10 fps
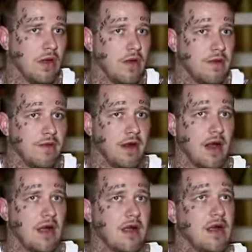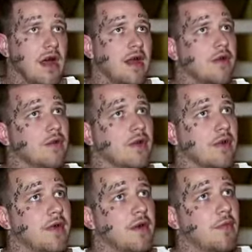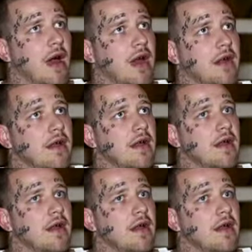he felt like he had to do something about it.